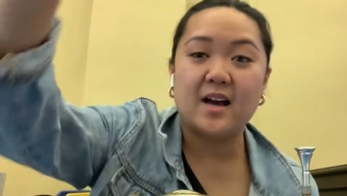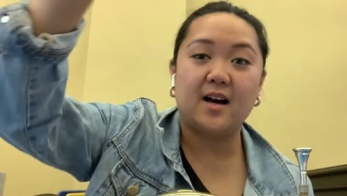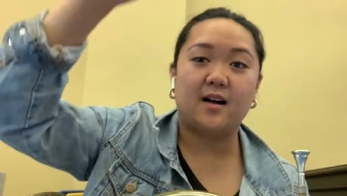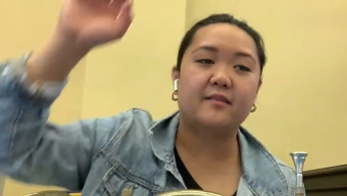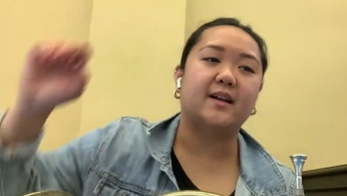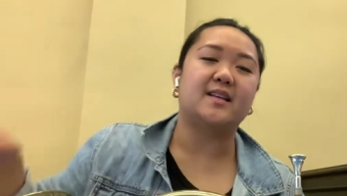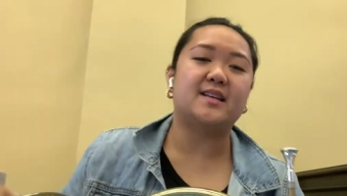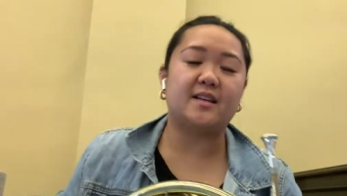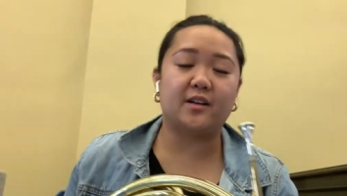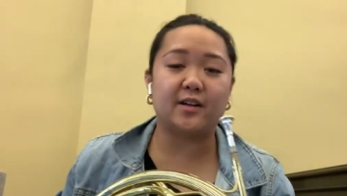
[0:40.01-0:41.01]
Alrighty,
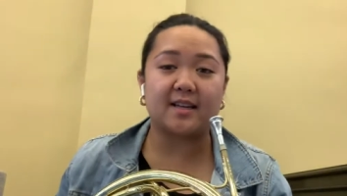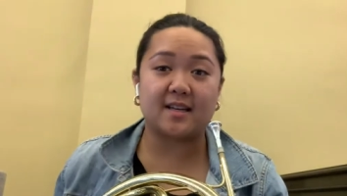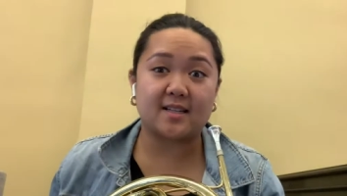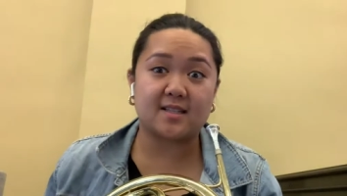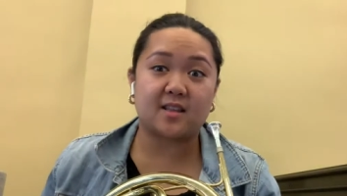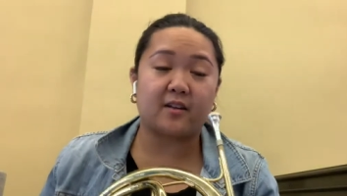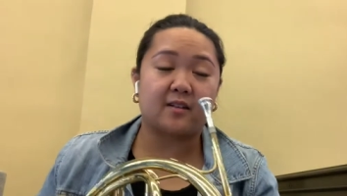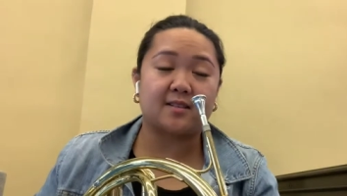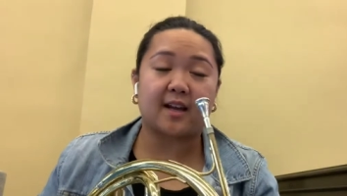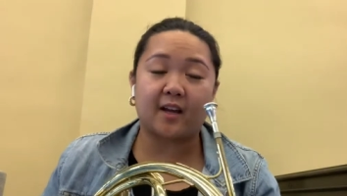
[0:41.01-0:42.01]
here is the
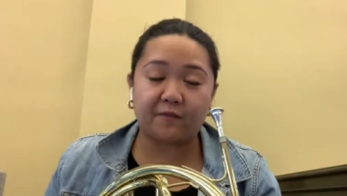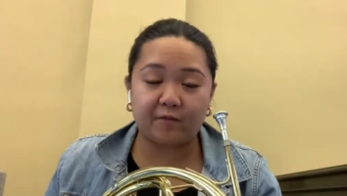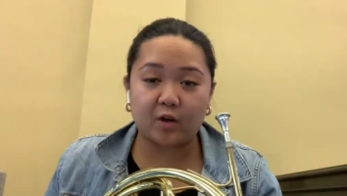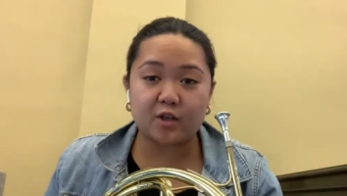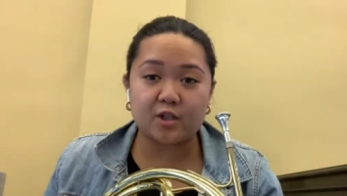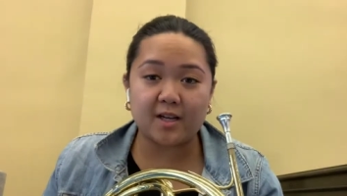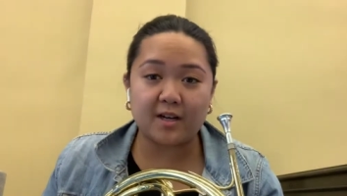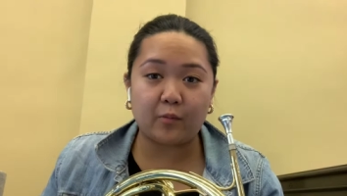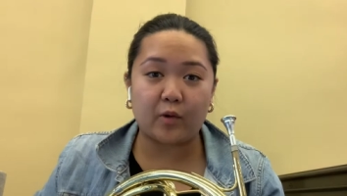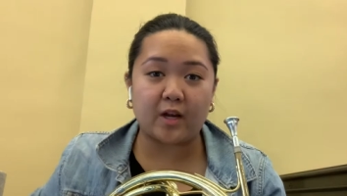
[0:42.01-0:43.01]
second
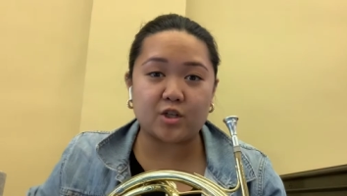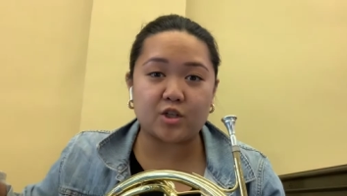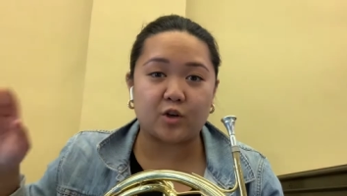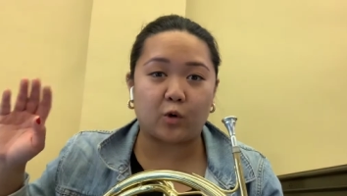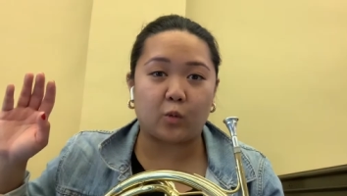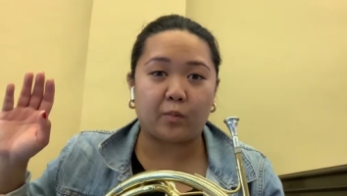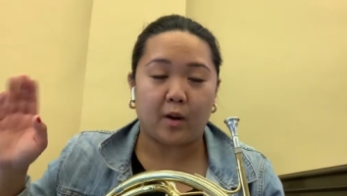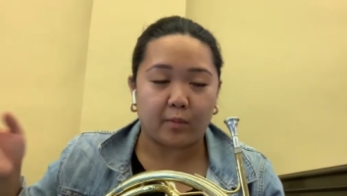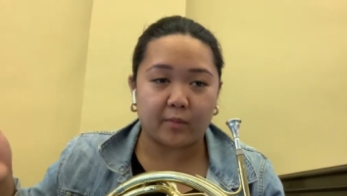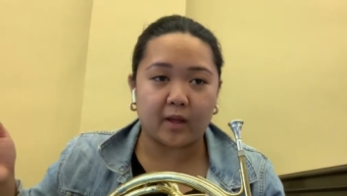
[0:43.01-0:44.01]
version, which you
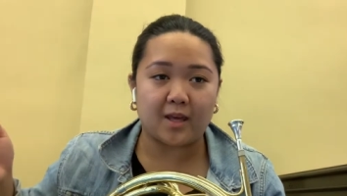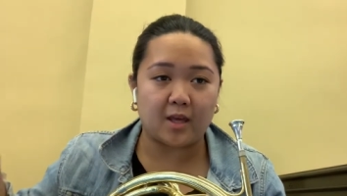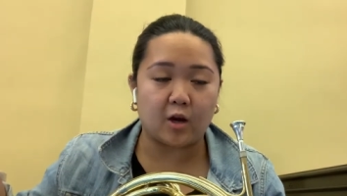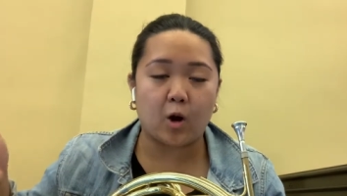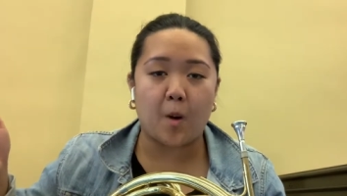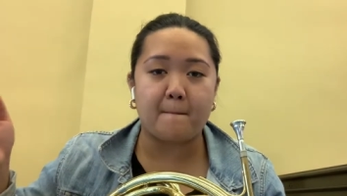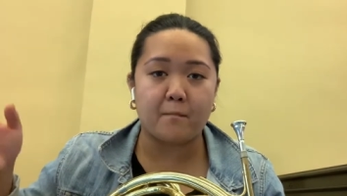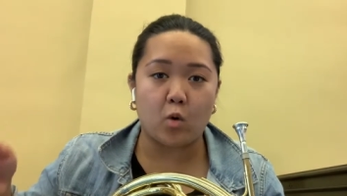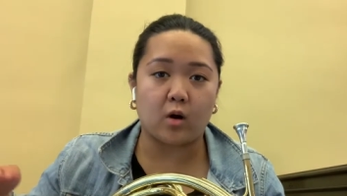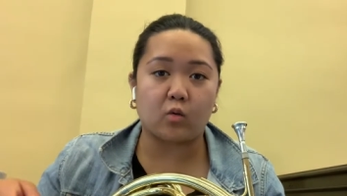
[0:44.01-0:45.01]
probably hear
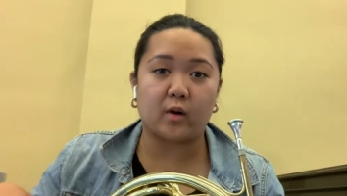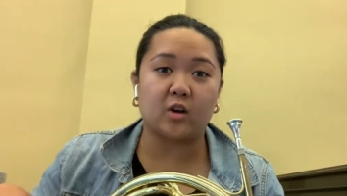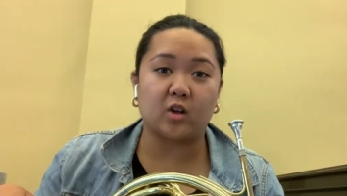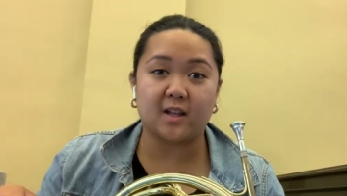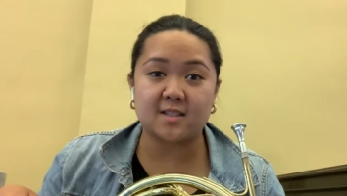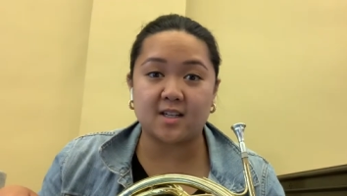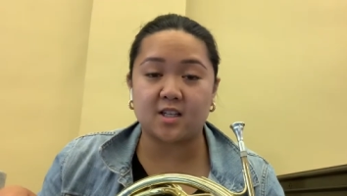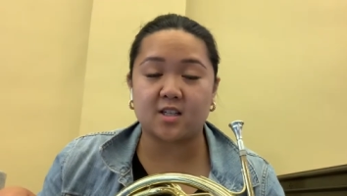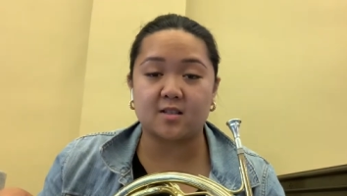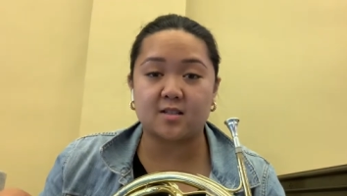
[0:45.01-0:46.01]
more when you're listening
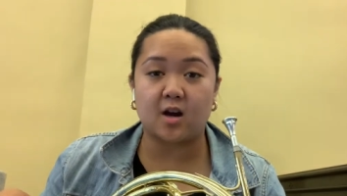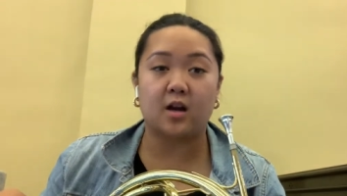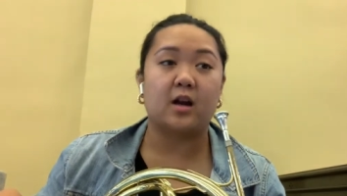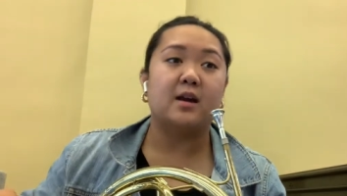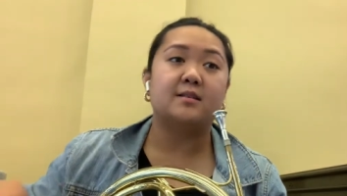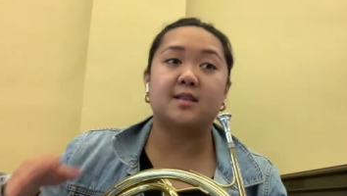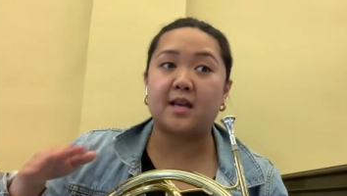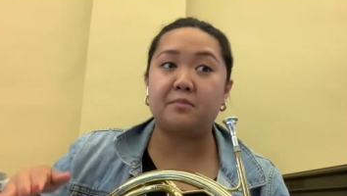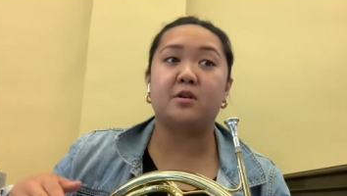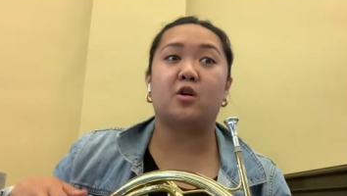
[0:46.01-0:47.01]
to the song.
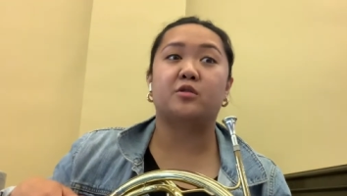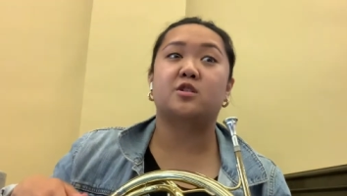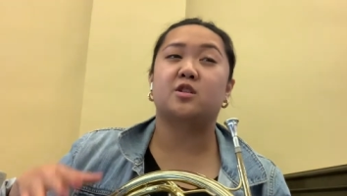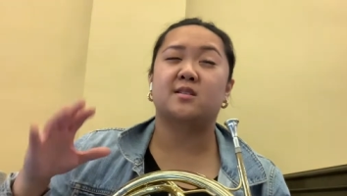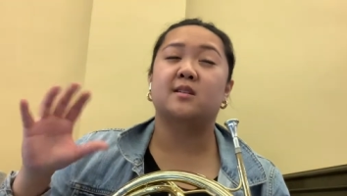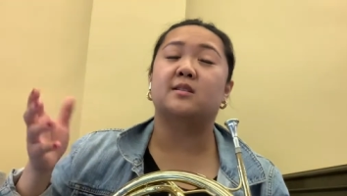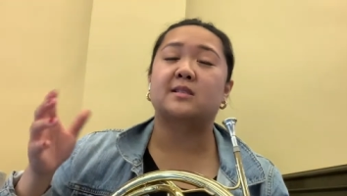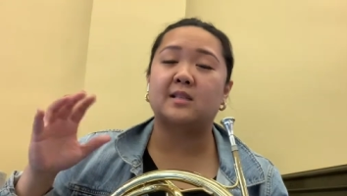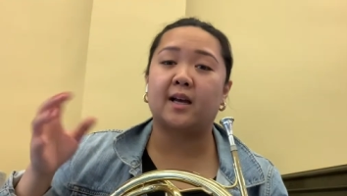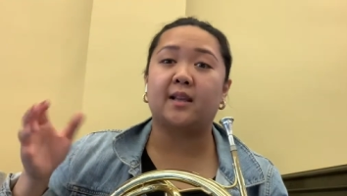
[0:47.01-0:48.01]
Same notes, just a
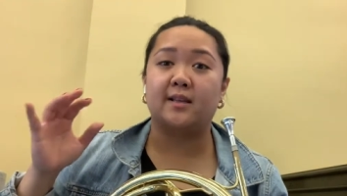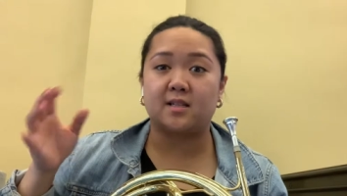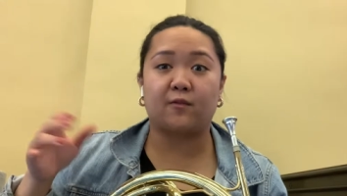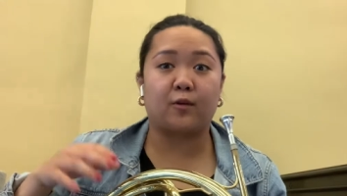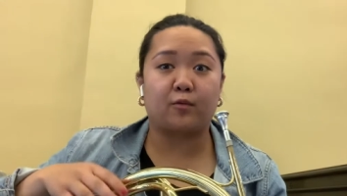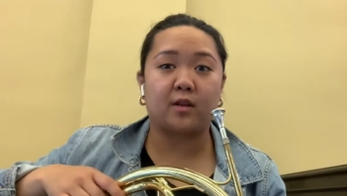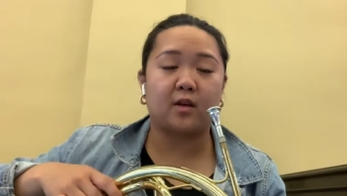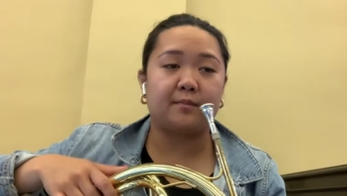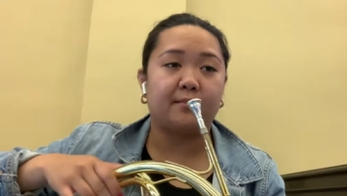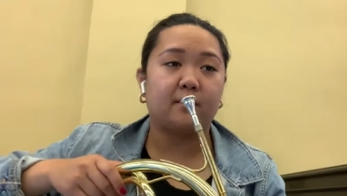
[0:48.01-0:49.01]
slightly different
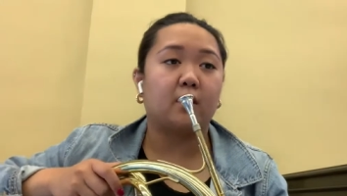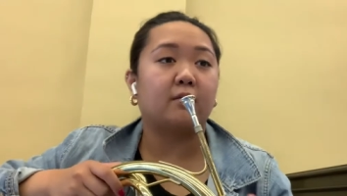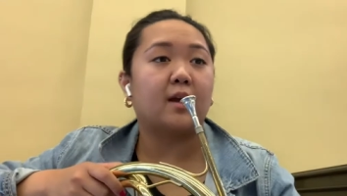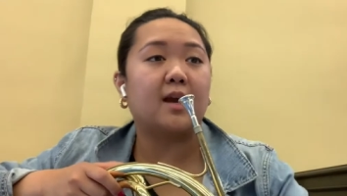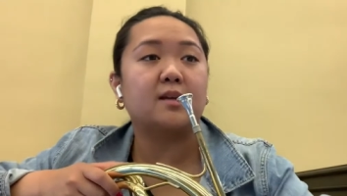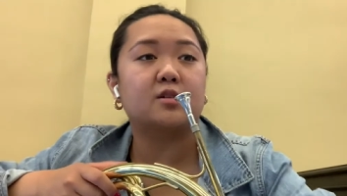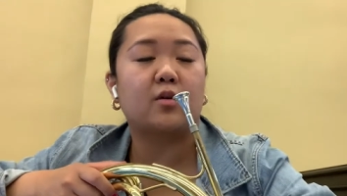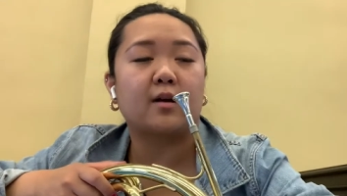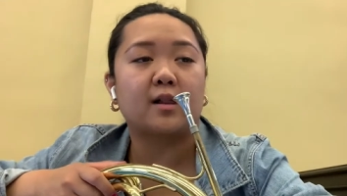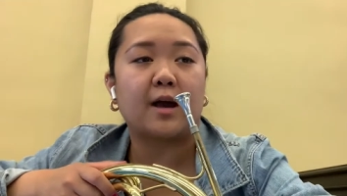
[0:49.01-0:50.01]
rhythm. Okay, so
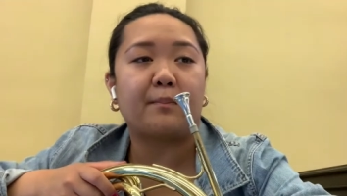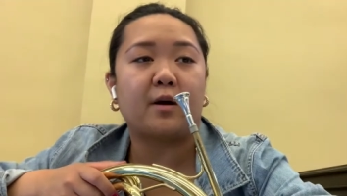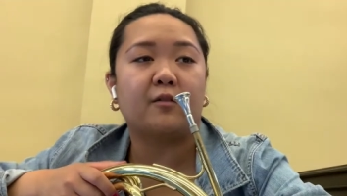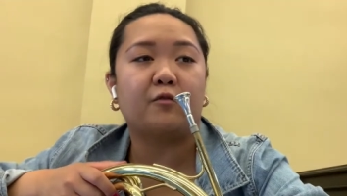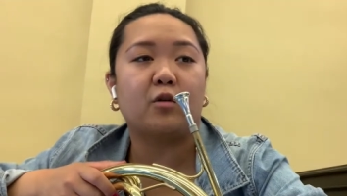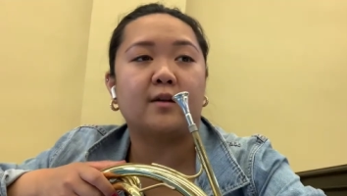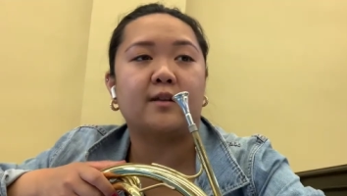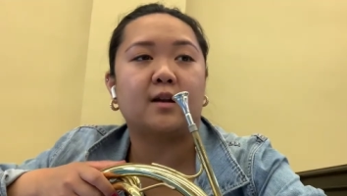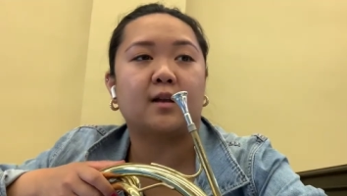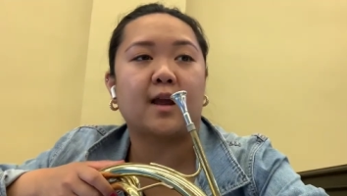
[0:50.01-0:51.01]
I'll clap on four and
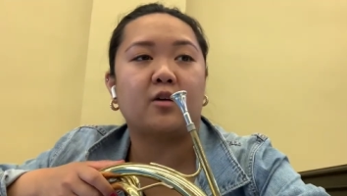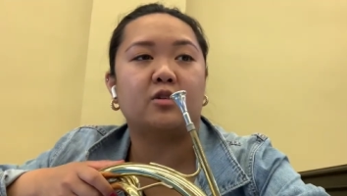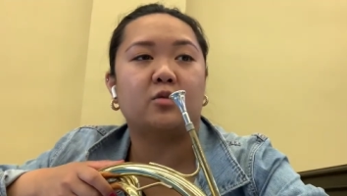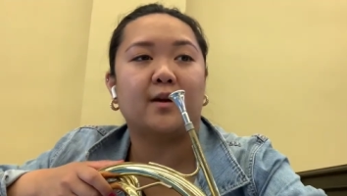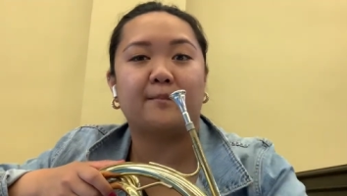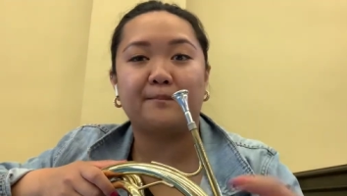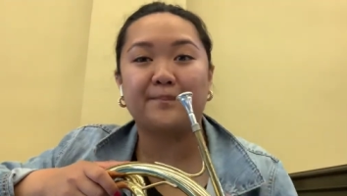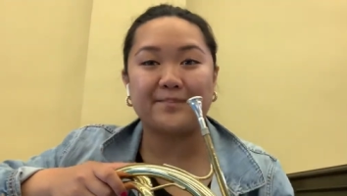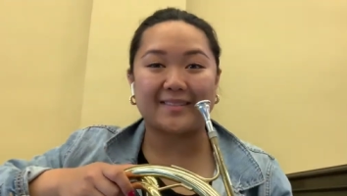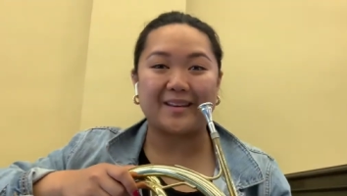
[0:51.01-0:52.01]
then I'll count you in.
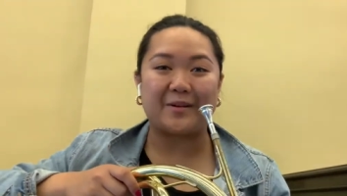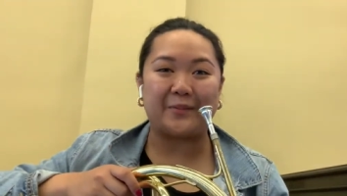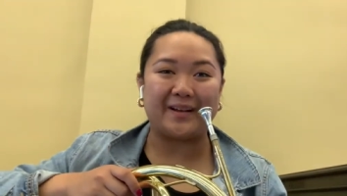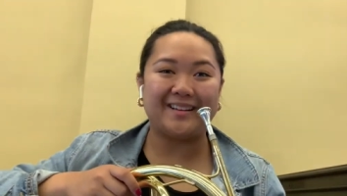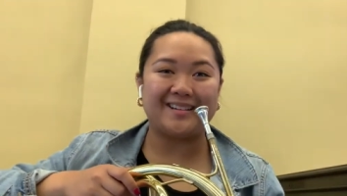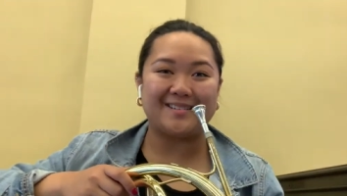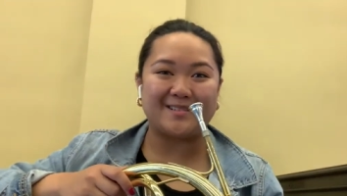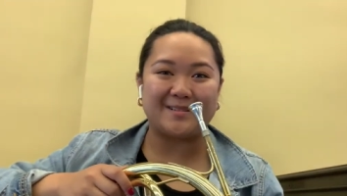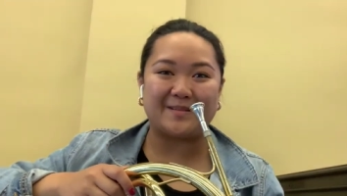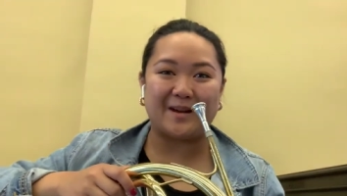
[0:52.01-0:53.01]
One,
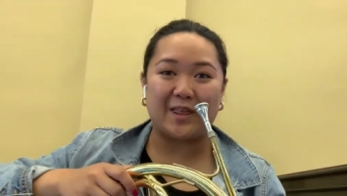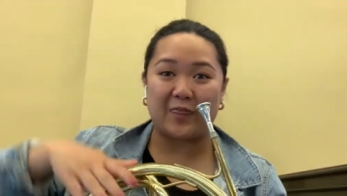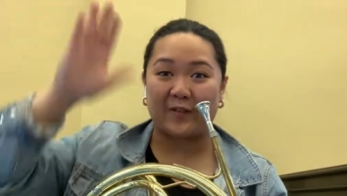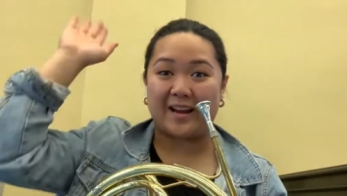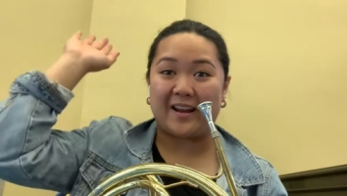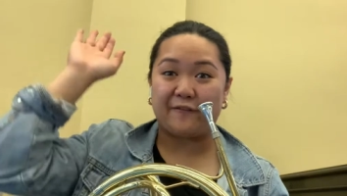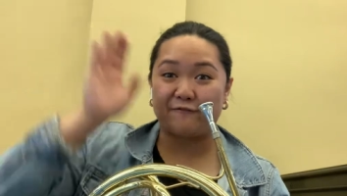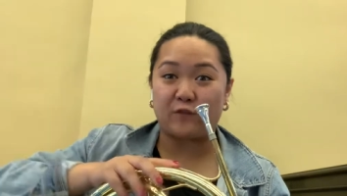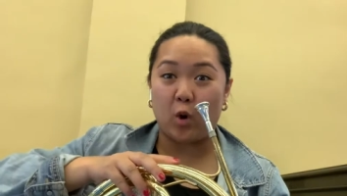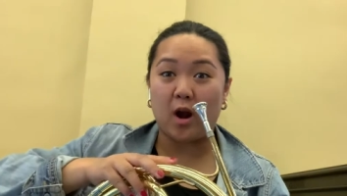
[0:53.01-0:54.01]
two, three,
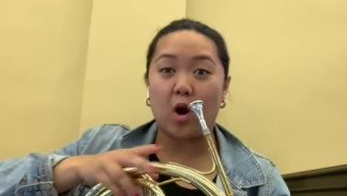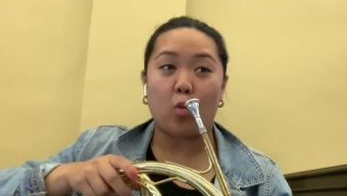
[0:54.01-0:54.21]
four.